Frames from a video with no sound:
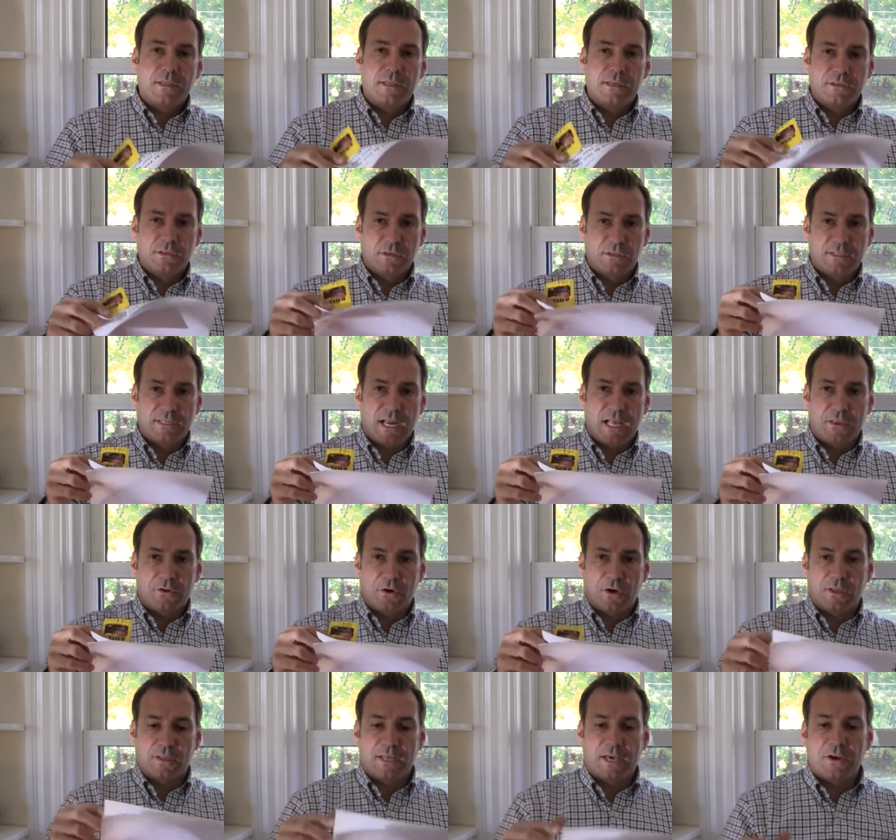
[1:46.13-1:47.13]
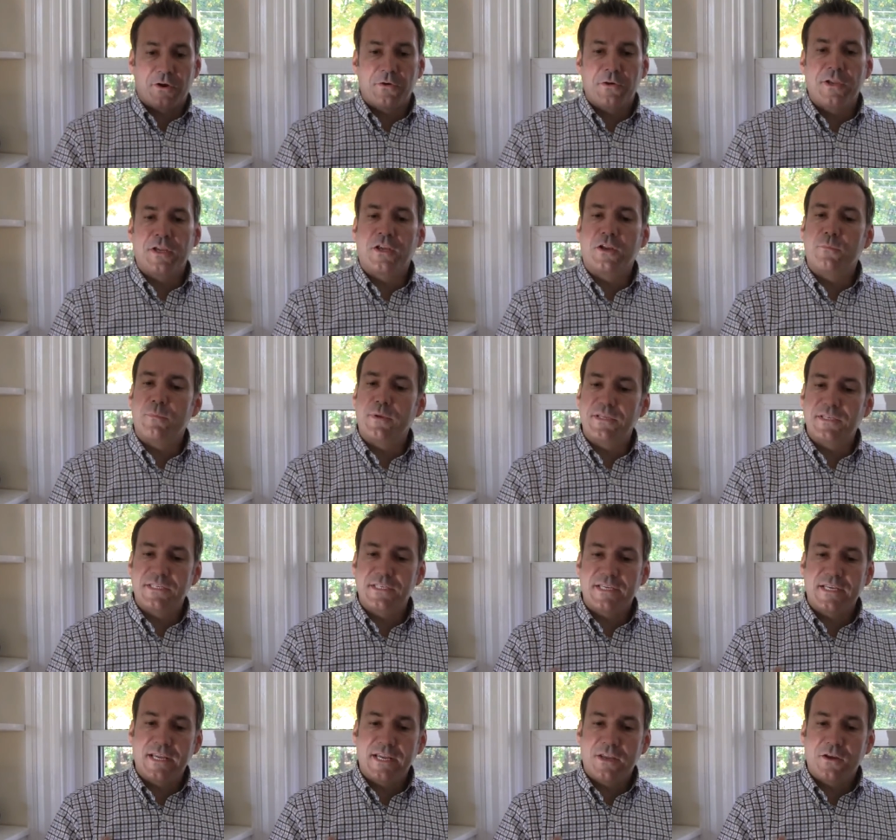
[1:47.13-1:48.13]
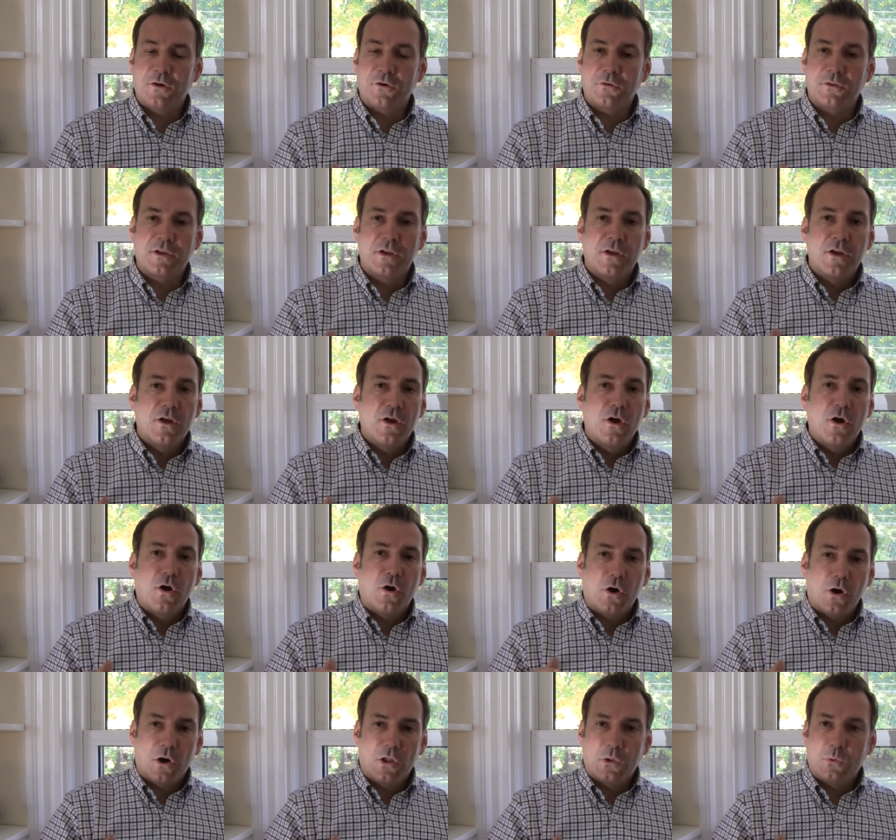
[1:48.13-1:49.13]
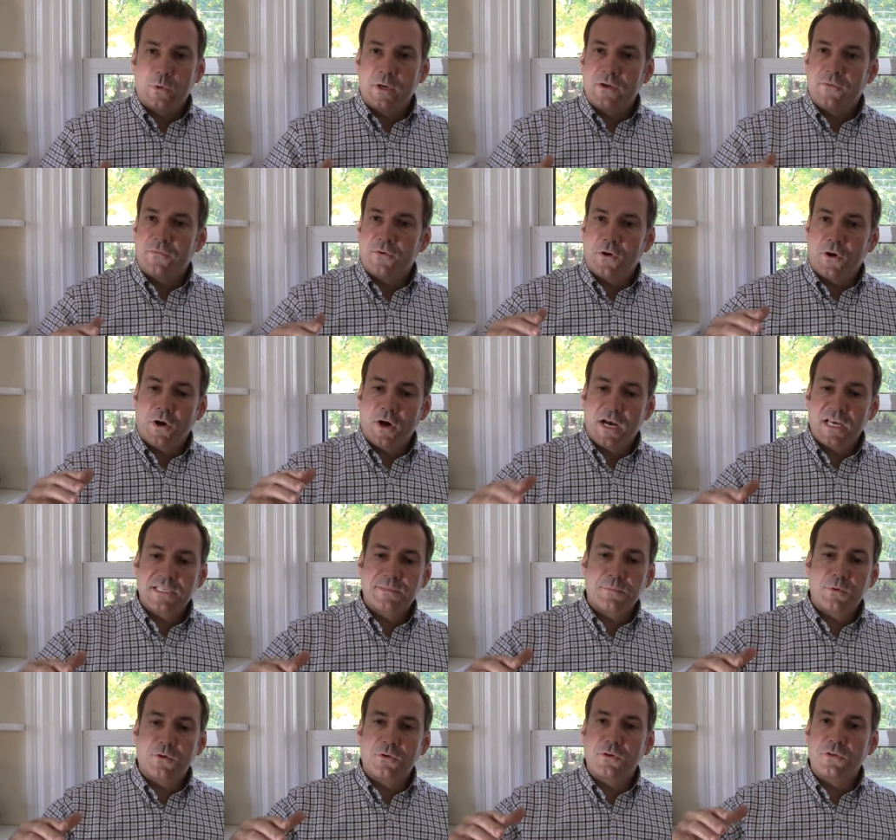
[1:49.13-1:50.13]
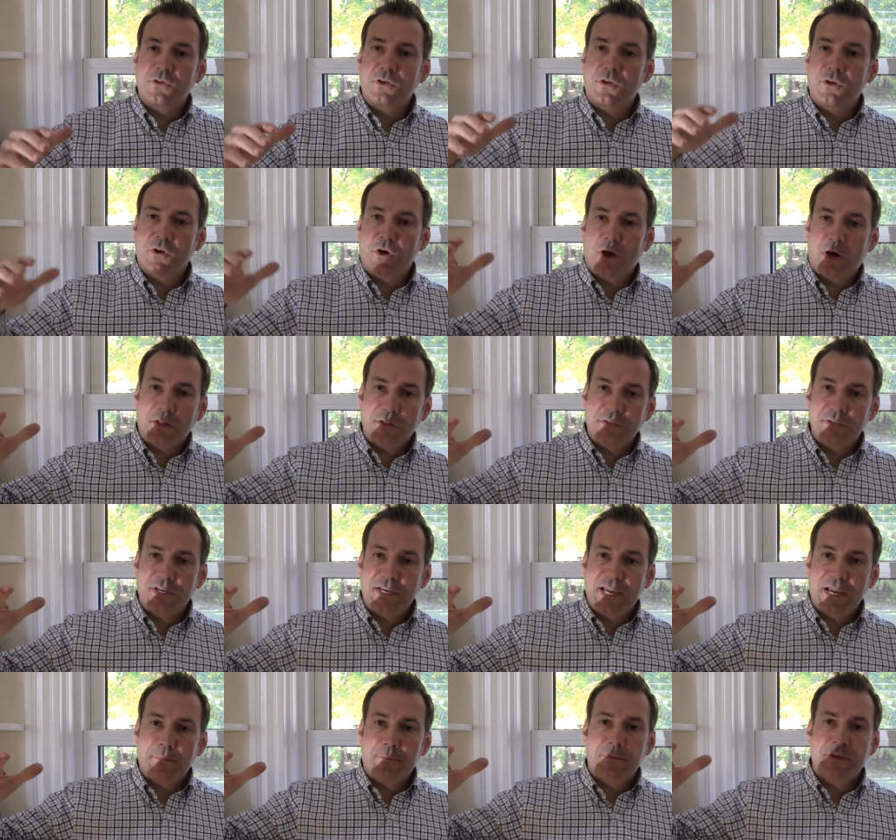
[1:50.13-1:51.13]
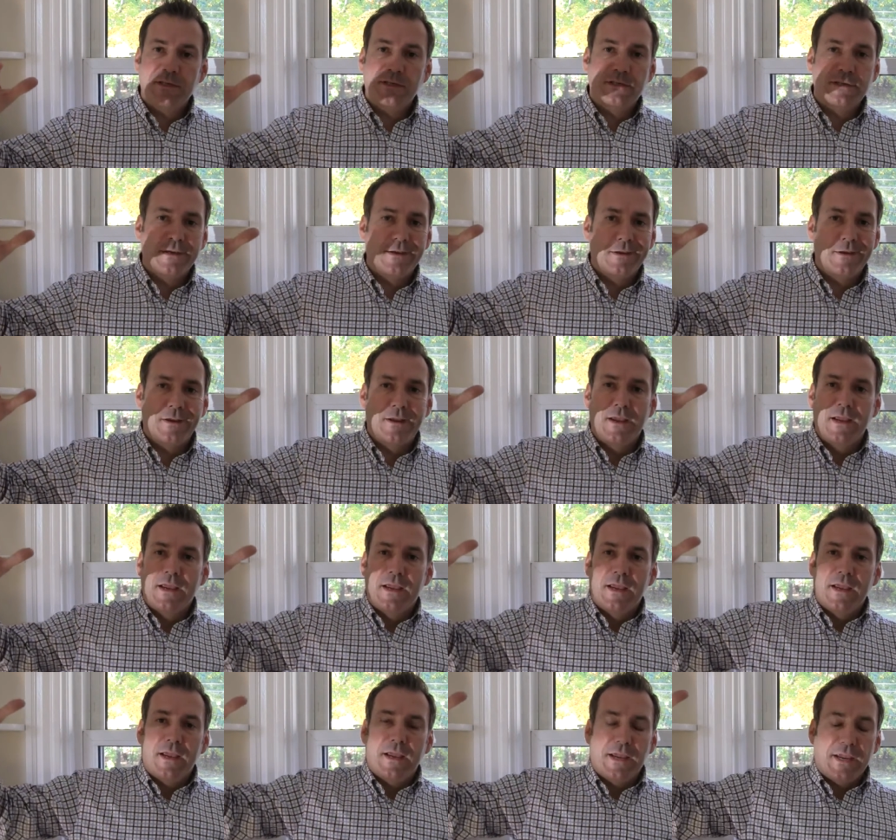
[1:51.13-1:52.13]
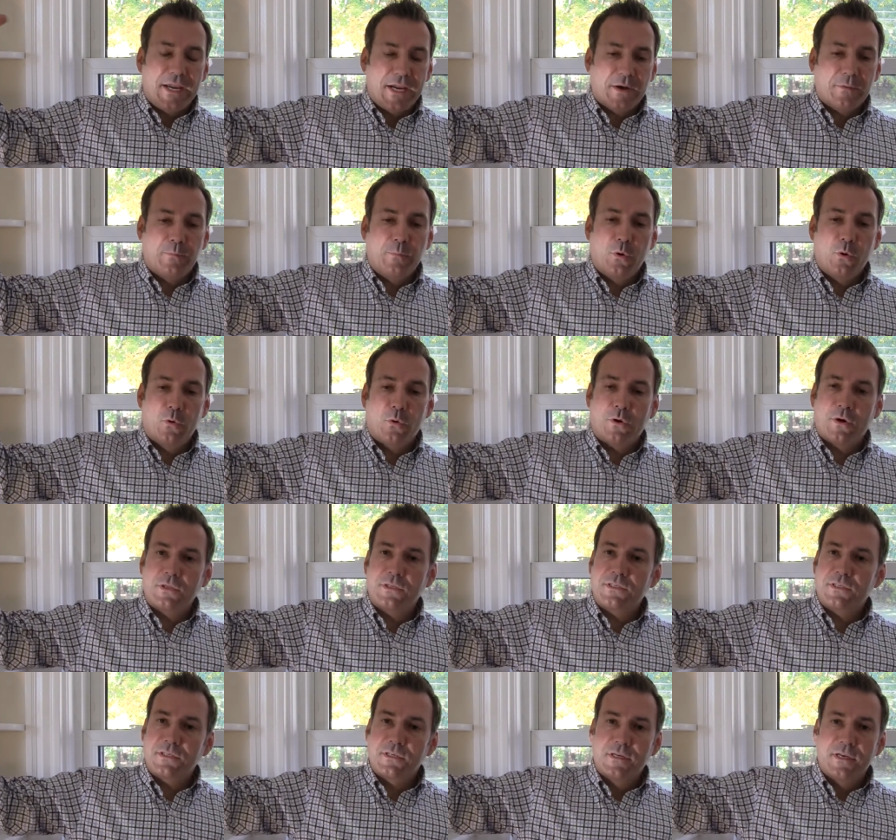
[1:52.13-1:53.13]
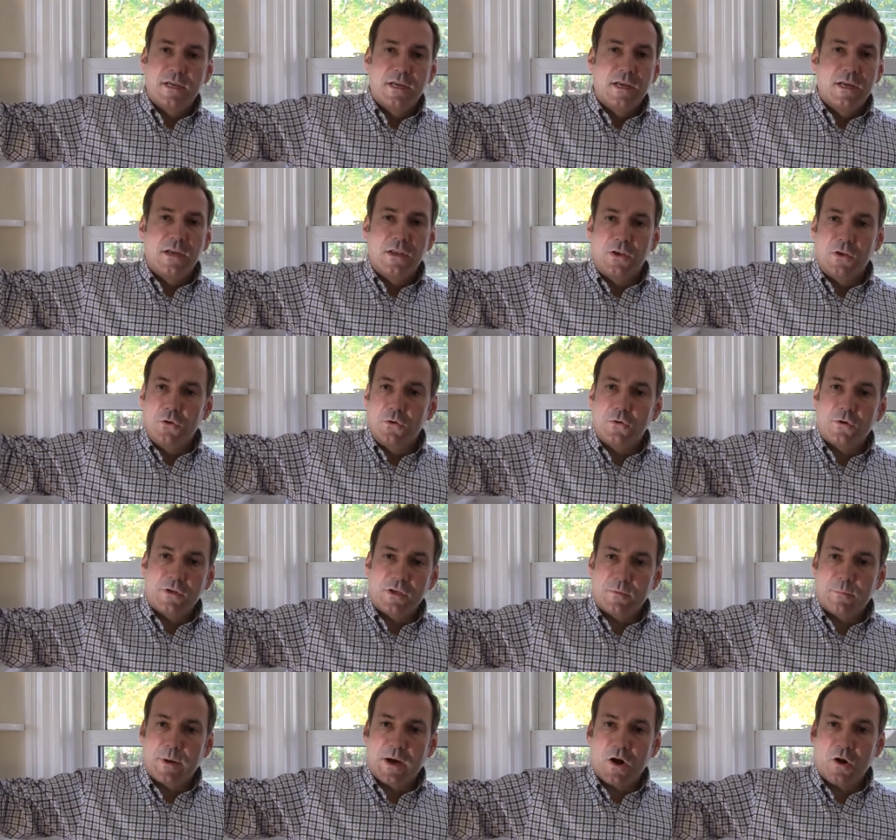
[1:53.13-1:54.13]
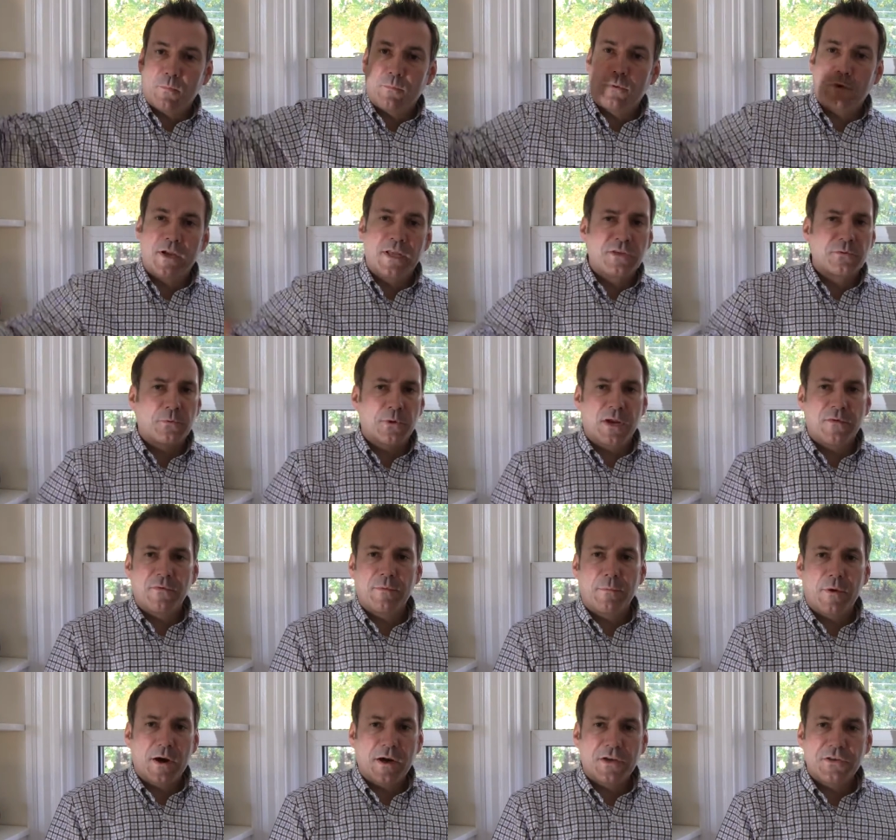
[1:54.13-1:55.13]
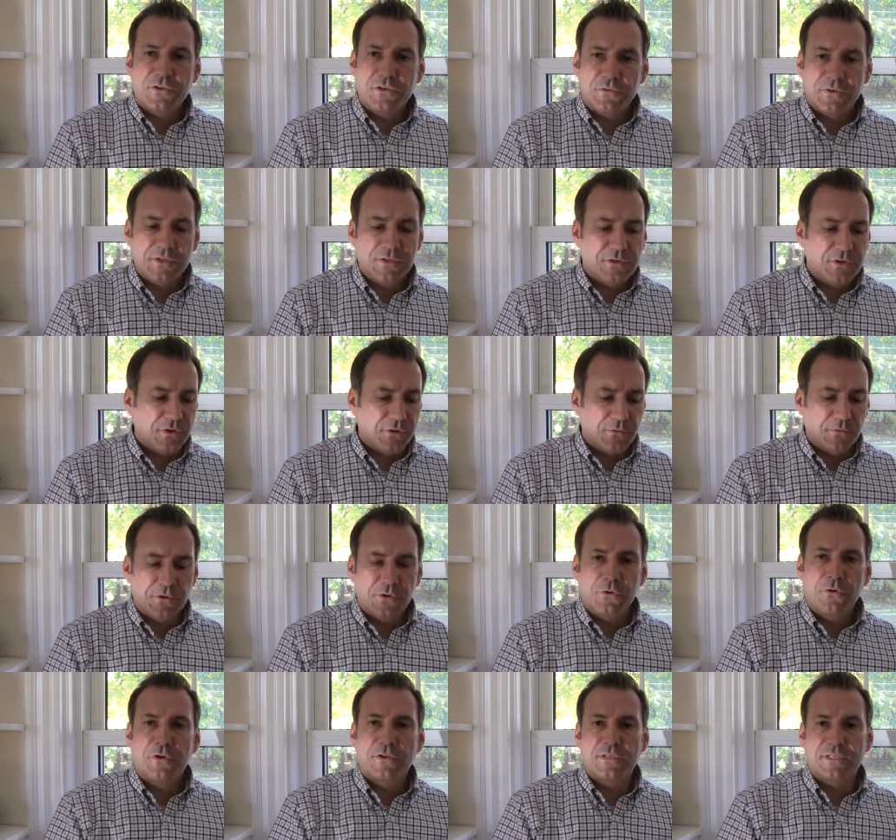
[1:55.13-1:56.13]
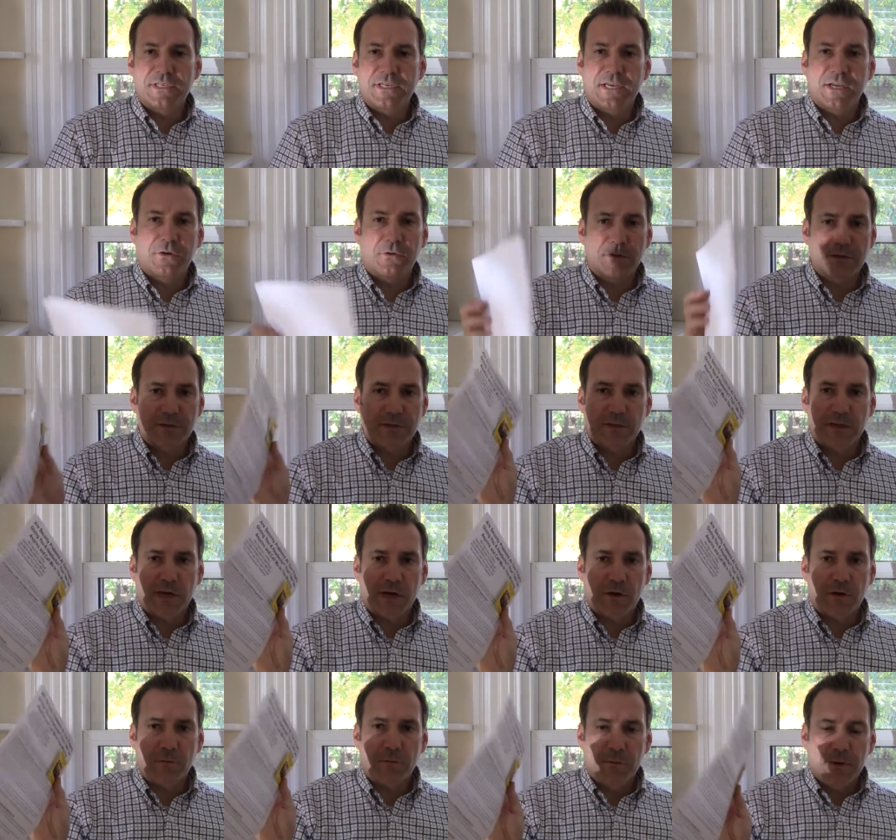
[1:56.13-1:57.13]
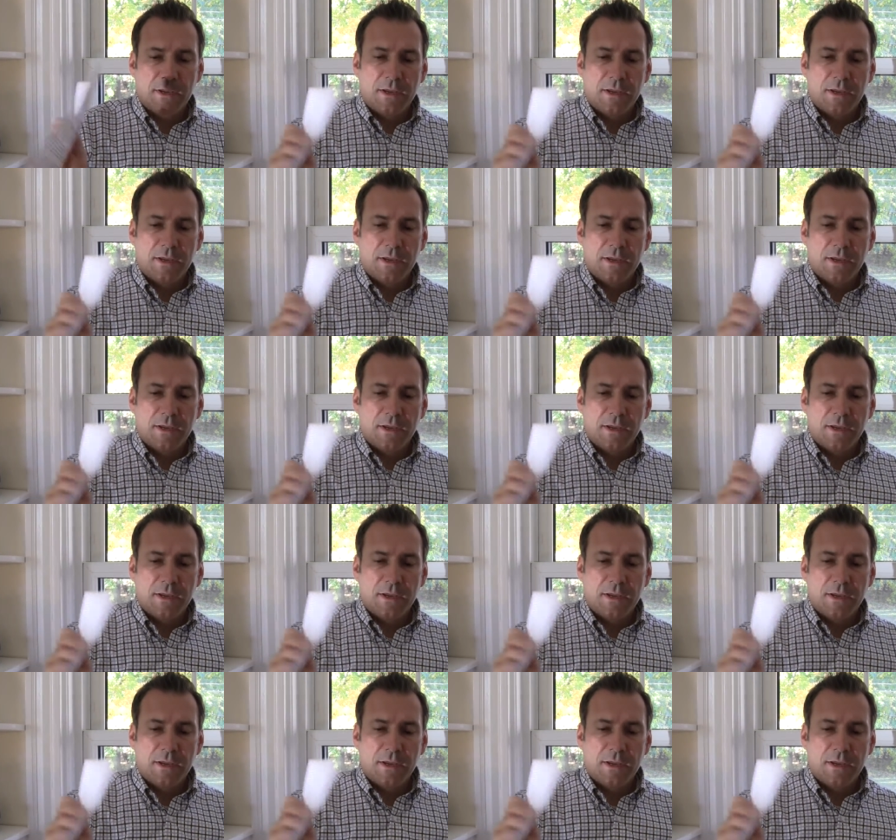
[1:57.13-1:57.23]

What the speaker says: this little Tylenol letter. It could be scaled all the way for hospitals, college campus, airports, nuclear power plants, whatever market you're into, you could scale this letter.